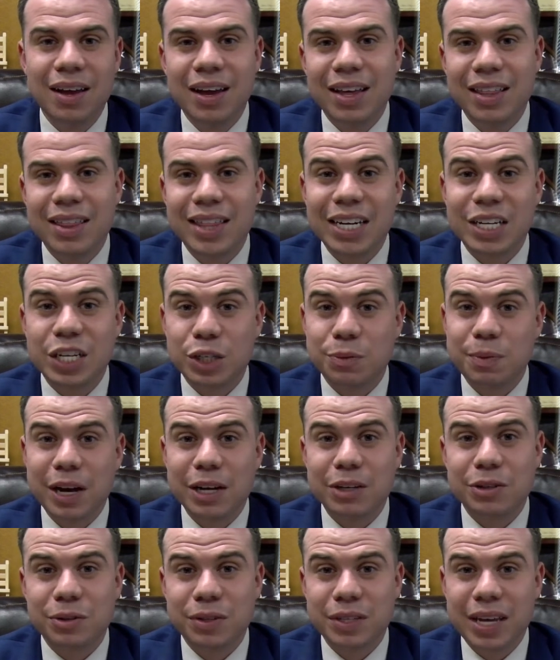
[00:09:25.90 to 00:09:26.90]
that
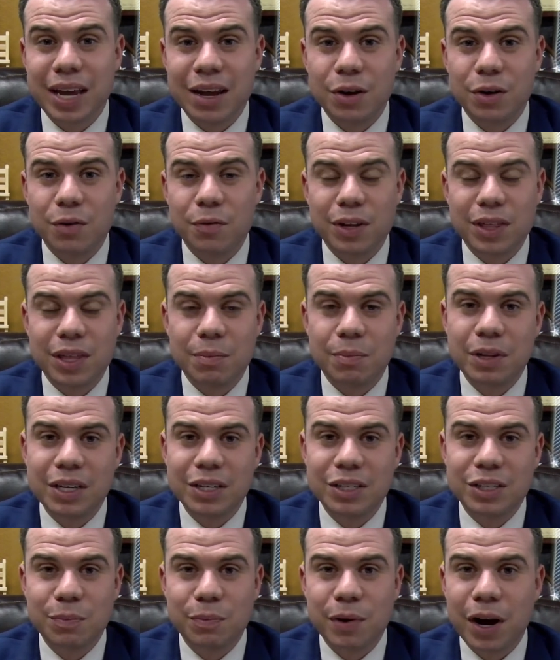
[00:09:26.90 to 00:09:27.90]
dispatchers get over at the
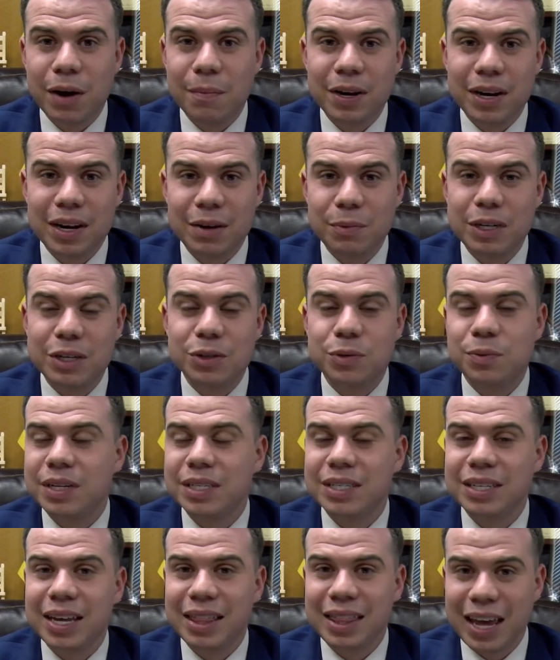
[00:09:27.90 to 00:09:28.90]
police department, and we just want
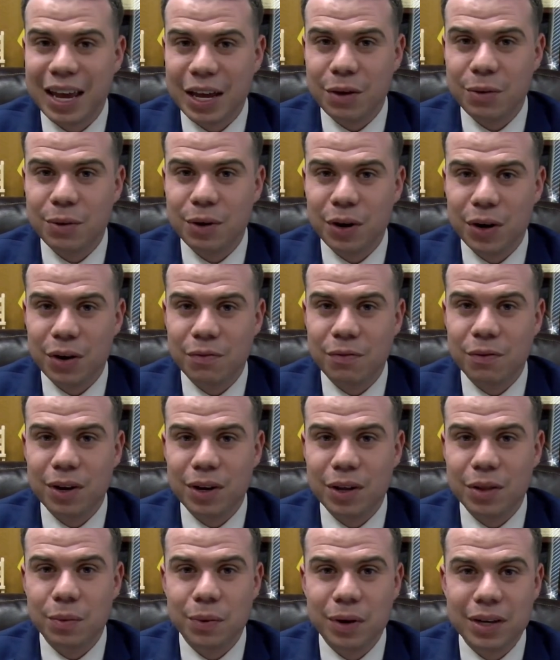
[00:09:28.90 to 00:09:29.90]
to say thank you to her for
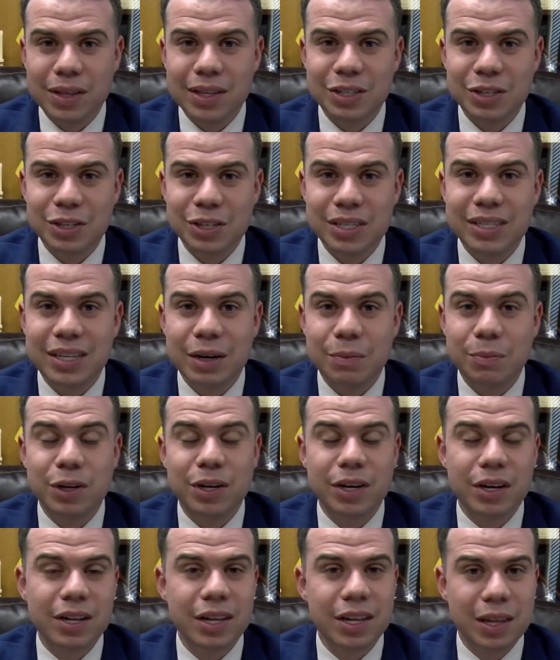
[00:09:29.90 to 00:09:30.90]
all of the work that she's done,
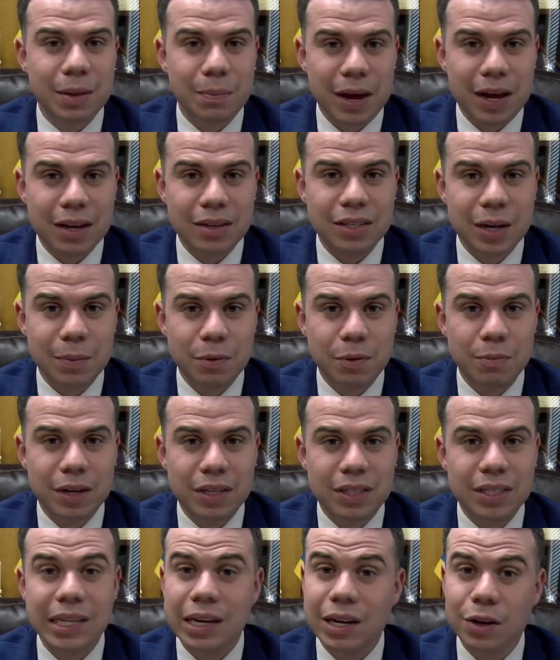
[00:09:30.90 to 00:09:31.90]
particularly in the past couple
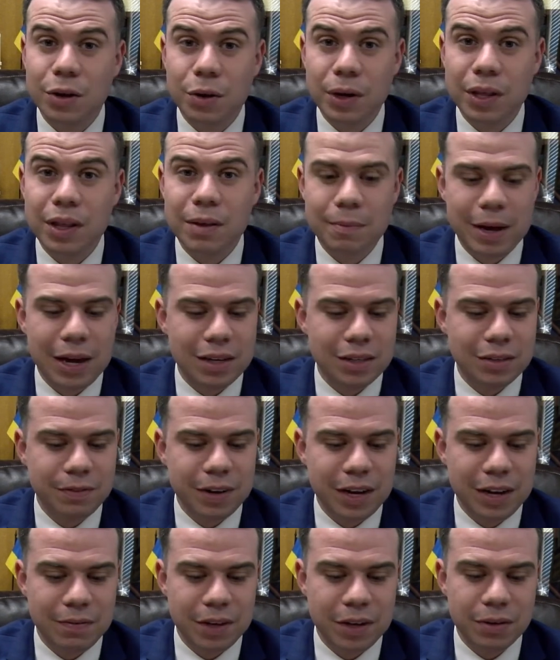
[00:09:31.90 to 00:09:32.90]
months, let alone in the past
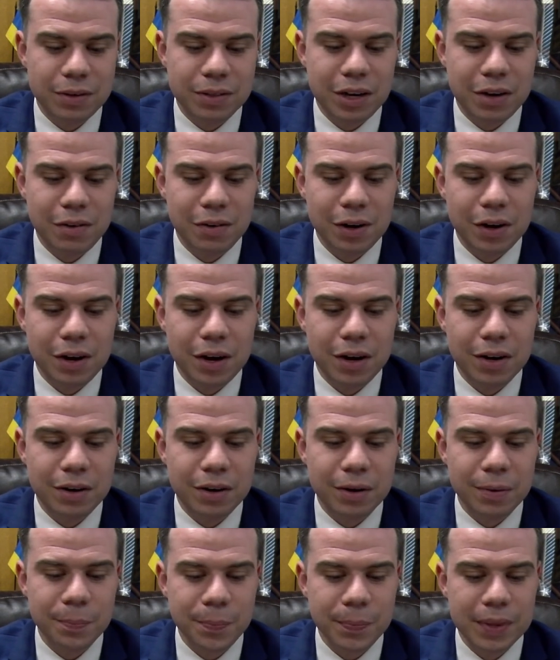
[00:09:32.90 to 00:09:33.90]
5 years here in
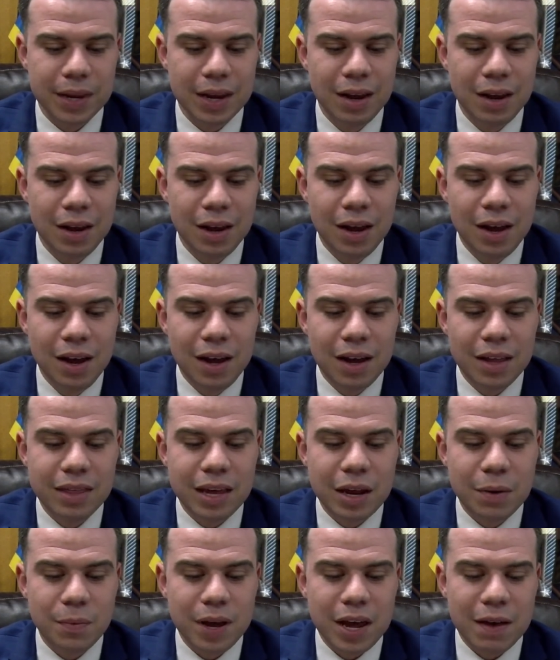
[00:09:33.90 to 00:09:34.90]
Gardner.
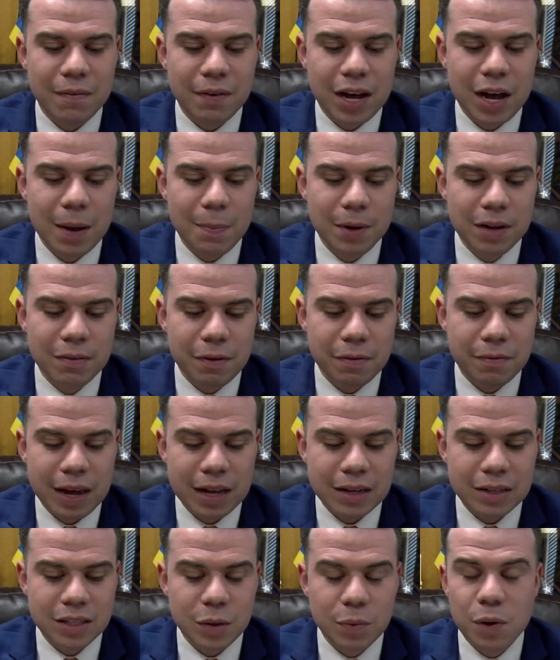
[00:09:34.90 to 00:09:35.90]
Then we have a couple of
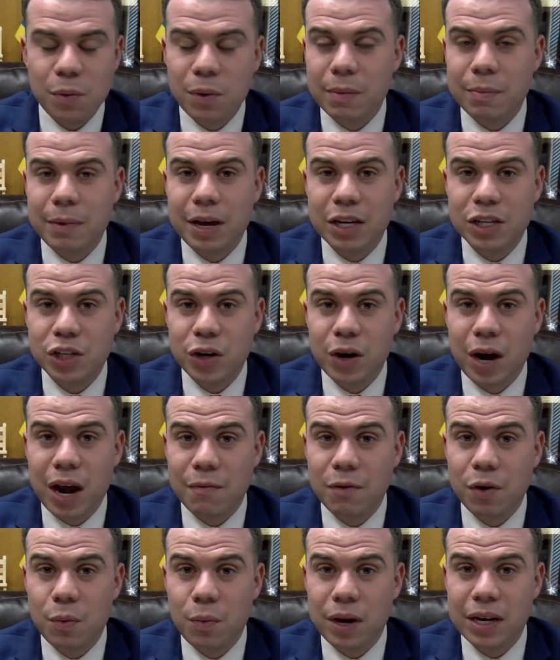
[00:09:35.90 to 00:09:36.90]
events that we want to make sure
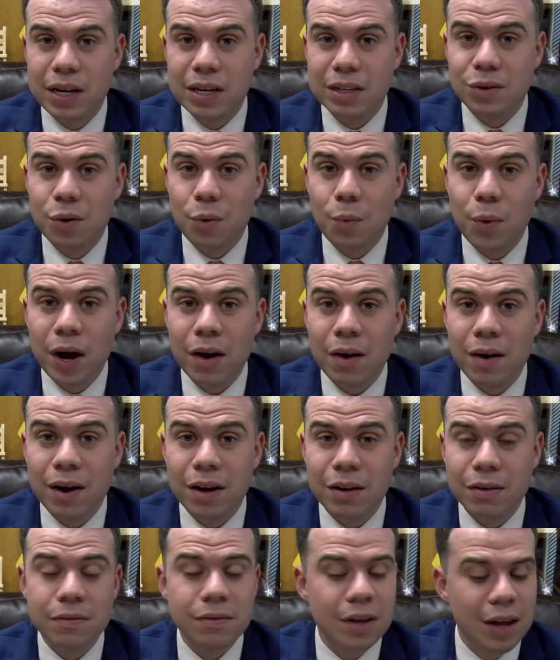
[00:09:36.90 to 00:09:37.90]
everyone is aware
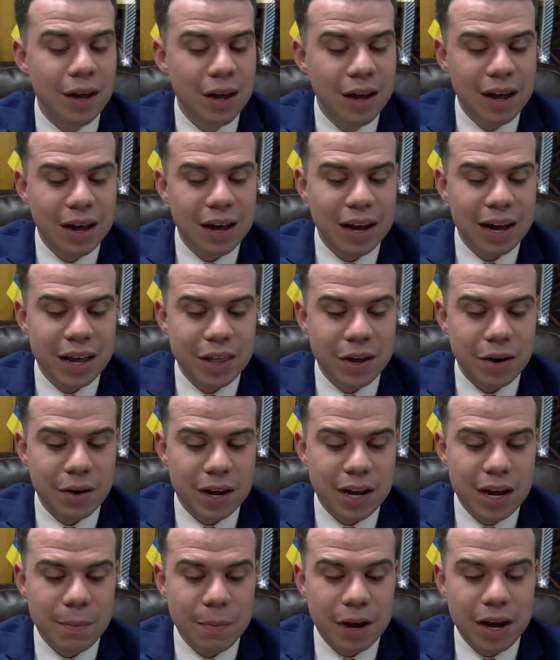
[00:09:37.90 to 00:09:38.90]
of that
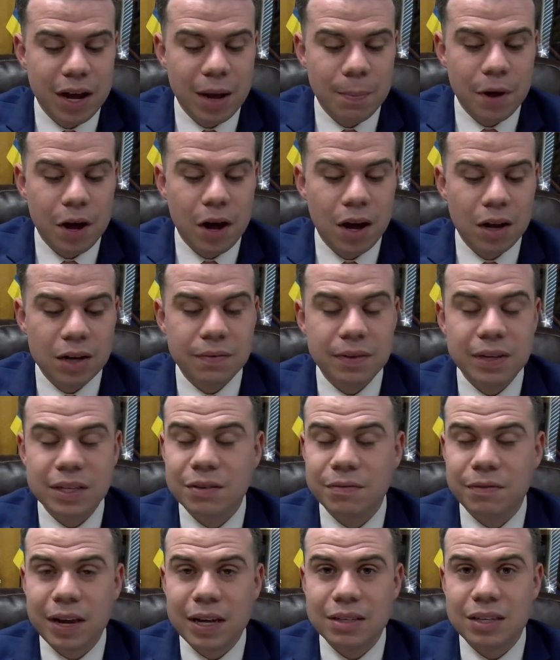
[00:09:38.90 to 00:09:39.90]
are coming up. All of
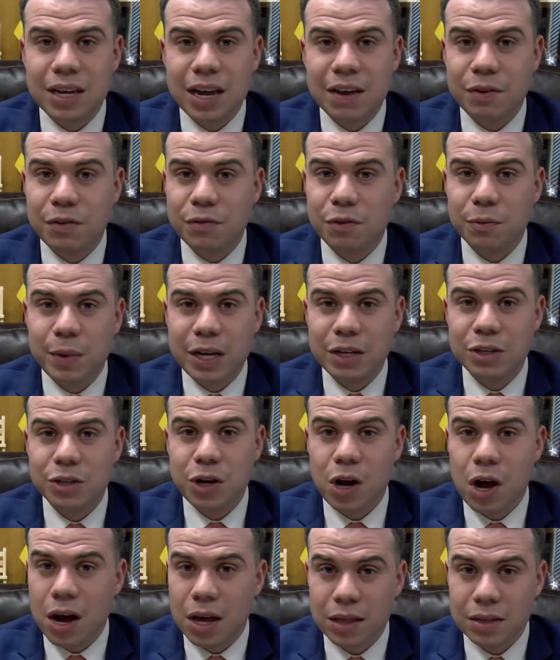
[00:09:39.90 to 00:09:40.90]
these events have
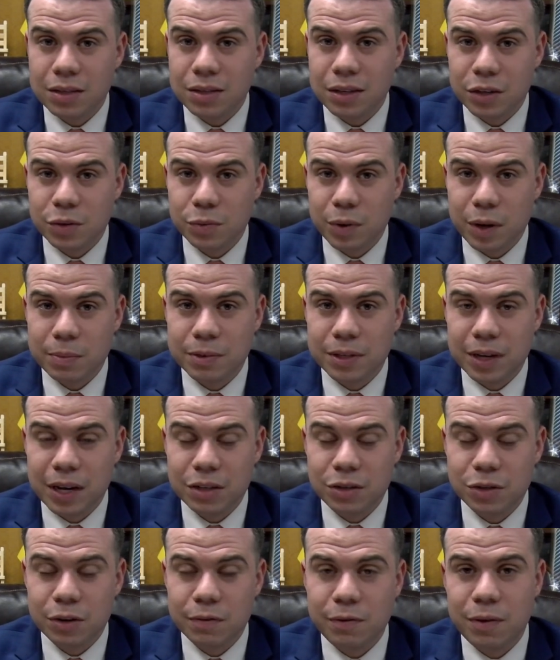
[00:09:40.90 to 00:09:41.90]
information on the city's
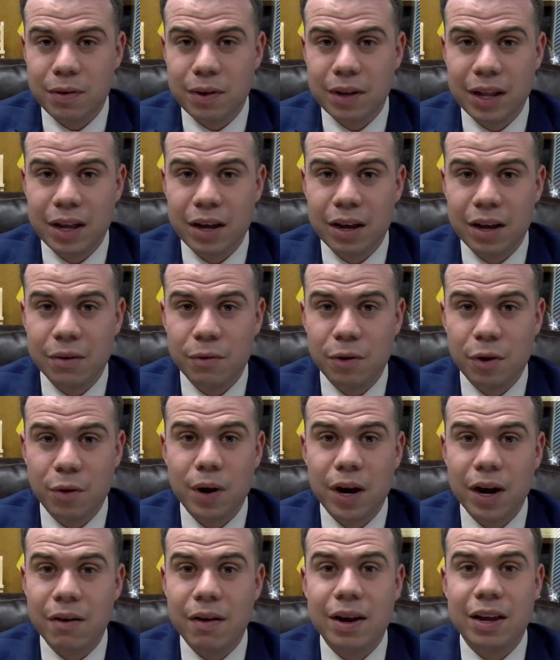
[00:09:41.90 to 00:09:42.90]
website, so if you
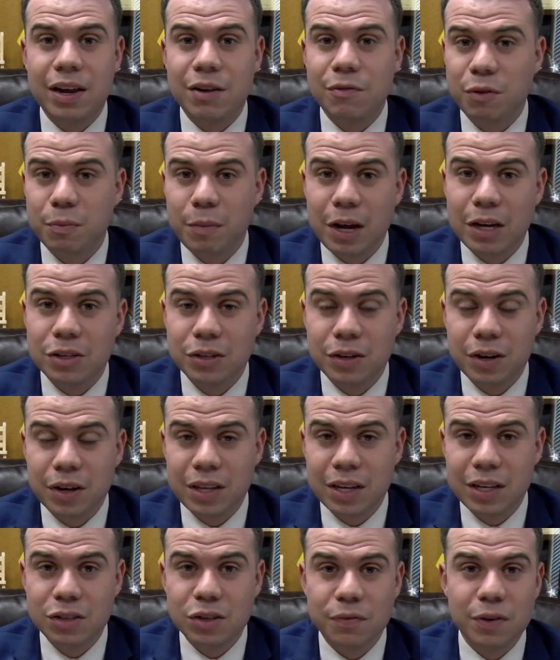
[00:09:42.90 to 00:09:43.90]
require any information
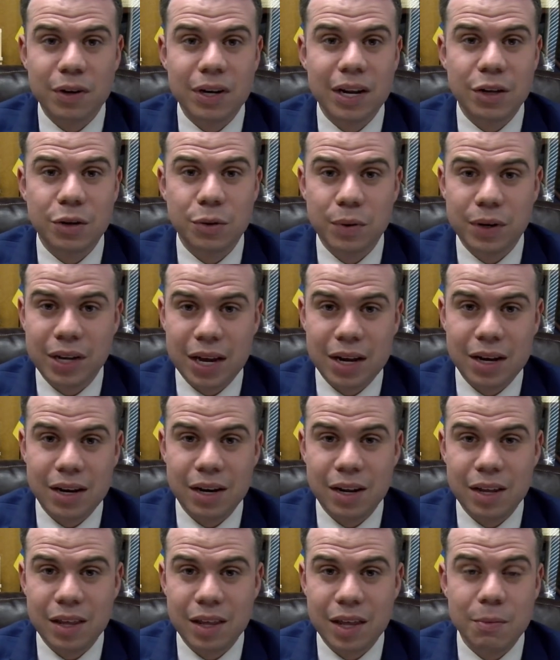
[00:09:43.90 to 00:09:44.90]
on these, or if you'd like to attend
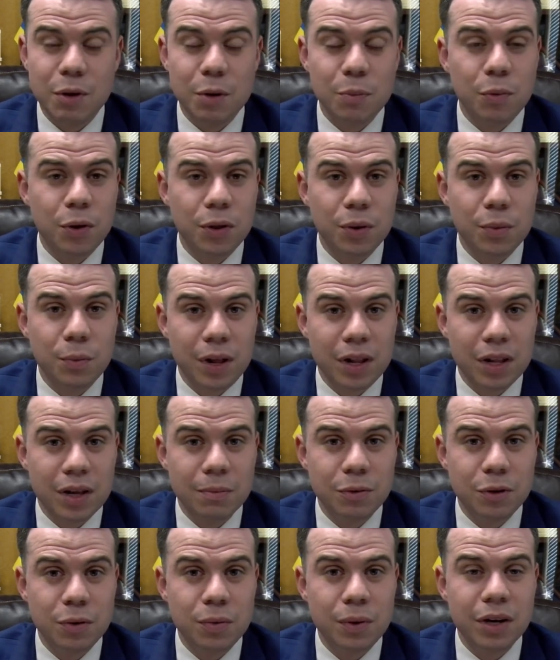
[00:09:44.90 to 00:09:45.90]
any of them, you're more than
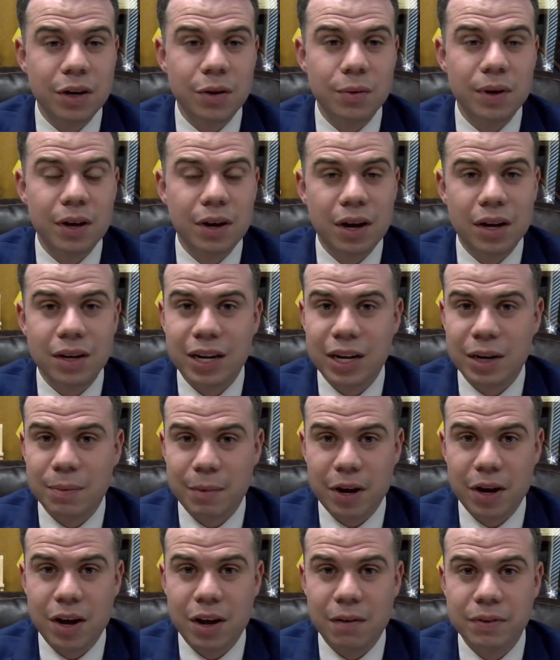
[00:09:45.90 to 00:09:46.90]
welcome to, and you can contact
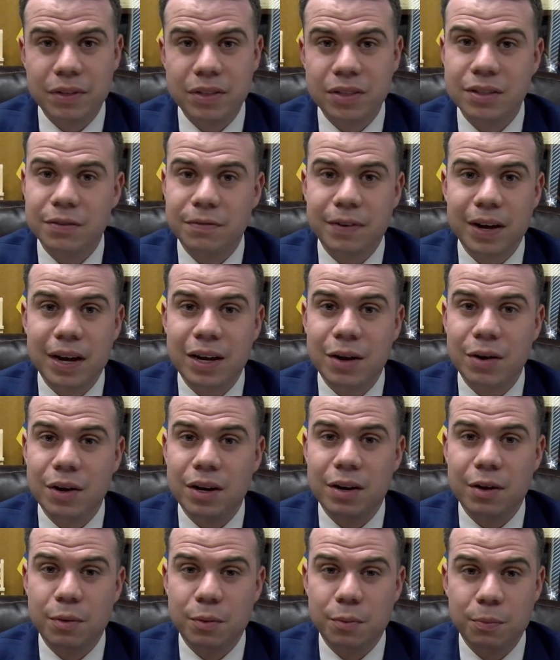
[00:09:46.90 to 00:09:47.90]
my office to find out
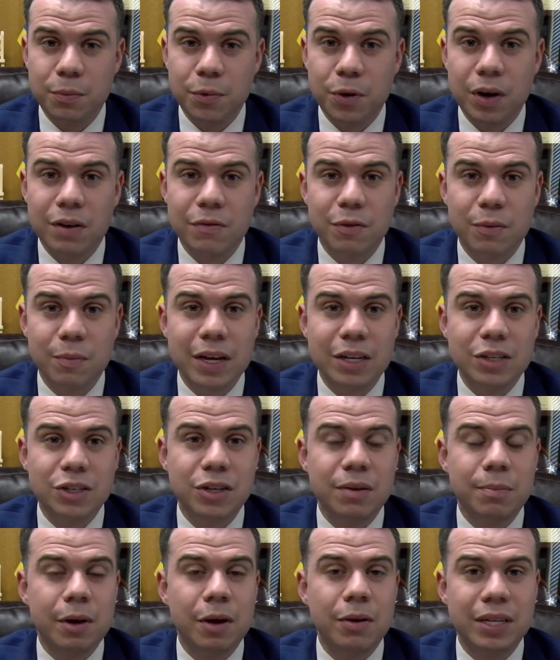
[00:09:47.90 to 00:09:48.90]
any more
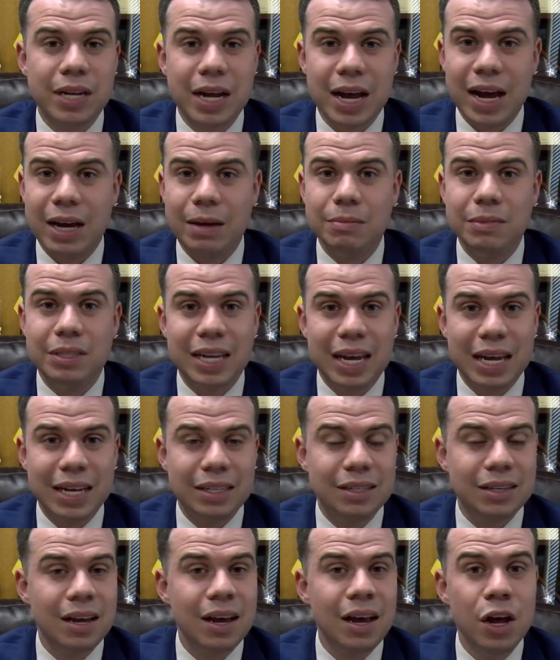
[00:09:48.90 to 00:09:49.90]
information about times,
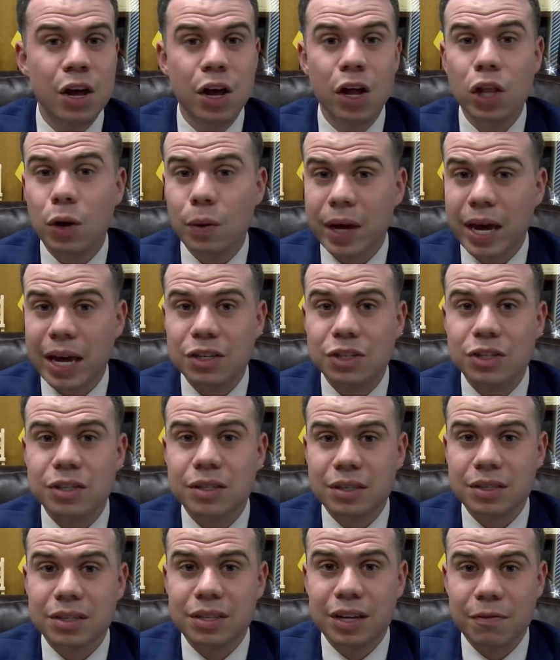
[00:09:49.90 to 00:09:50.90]
dates,
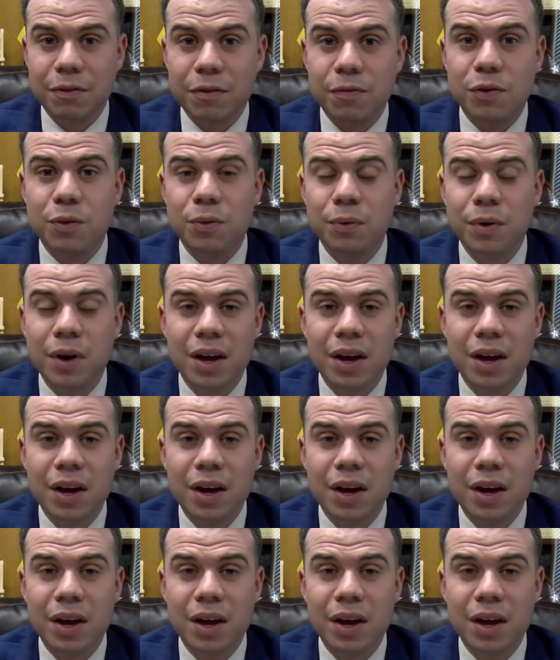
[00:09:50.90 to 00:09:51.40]
locations, and stuff if you